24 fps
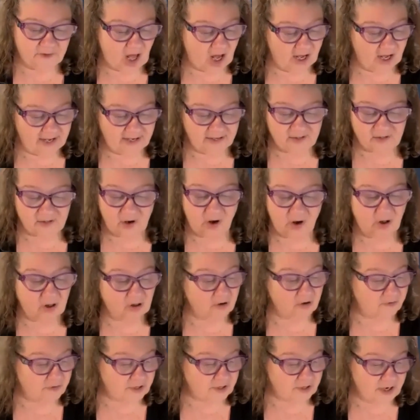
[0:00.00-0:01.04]
flies
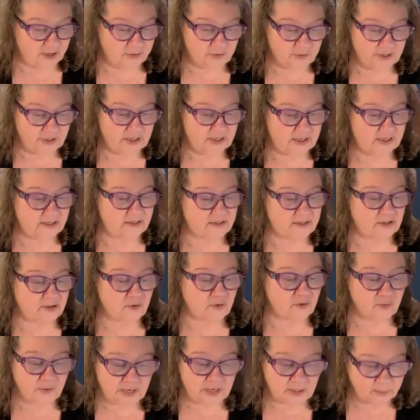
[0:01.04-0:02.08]
all over the country. He's
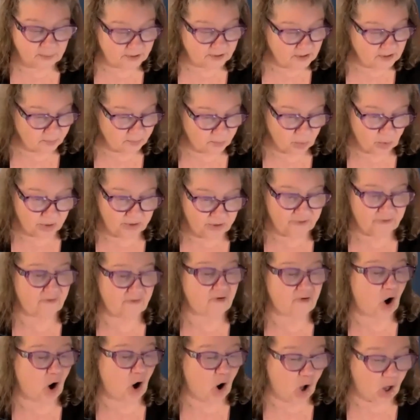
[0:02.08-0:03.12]
incredibly supportive
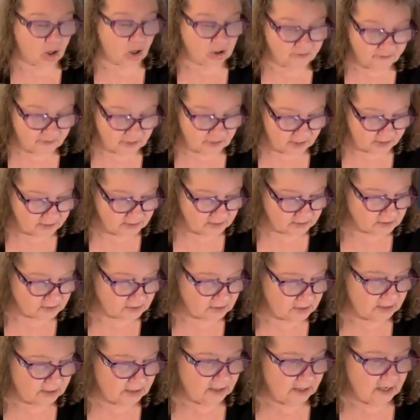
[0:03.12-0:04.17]
of all of
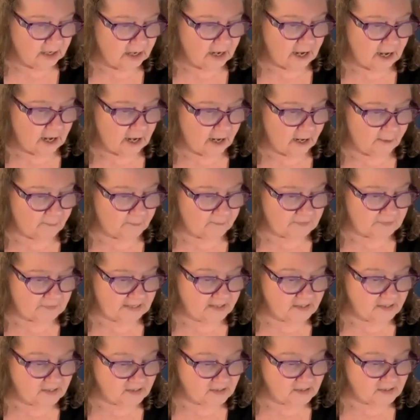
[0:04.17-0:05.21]
us.
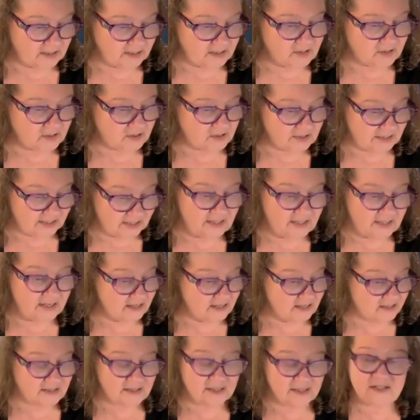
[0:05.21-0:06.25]

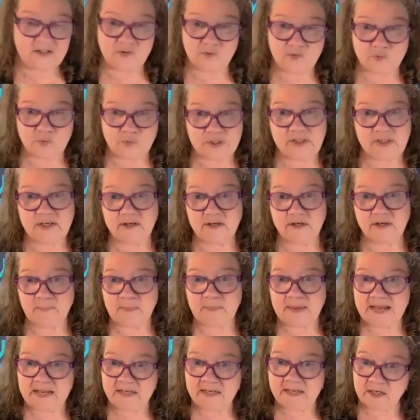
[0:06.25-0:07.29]
It is really an
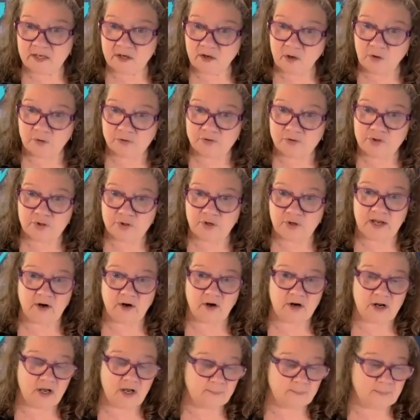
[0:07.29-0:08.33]
amazing culture at
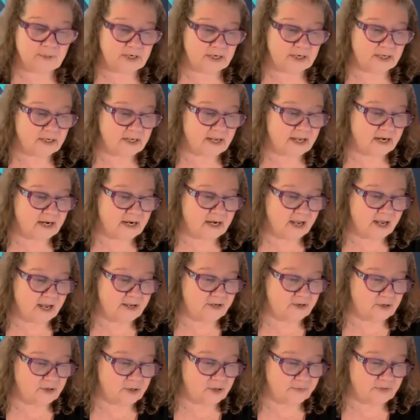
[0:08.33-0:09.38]
our company. And
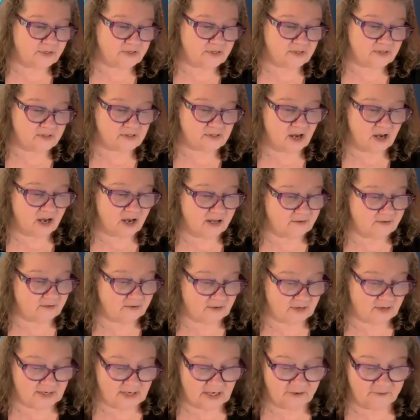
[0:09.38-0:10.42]
this is
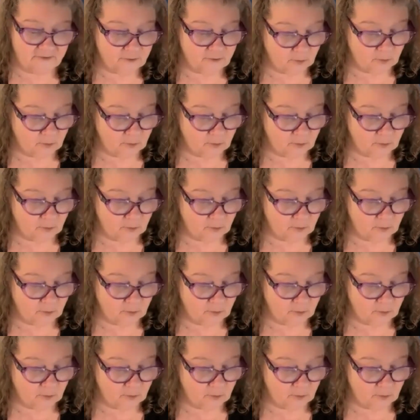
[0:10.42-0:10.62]
not an